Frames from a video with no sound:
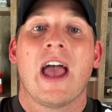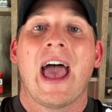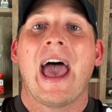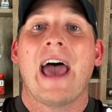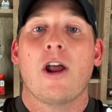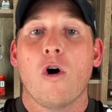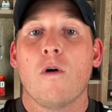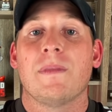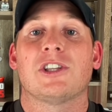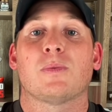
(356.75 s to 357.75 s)
At
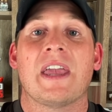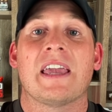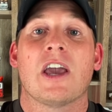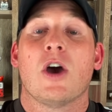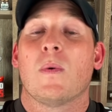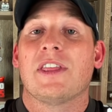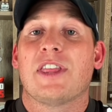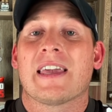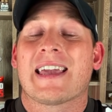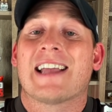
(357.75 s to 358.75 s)
home this week, we
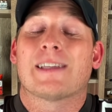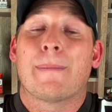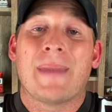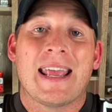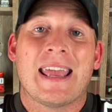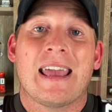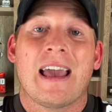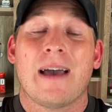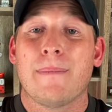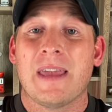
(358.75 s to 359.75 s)
think against a medi-
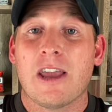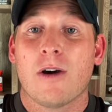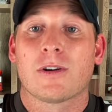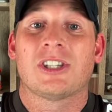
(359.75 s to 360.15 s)
mediocre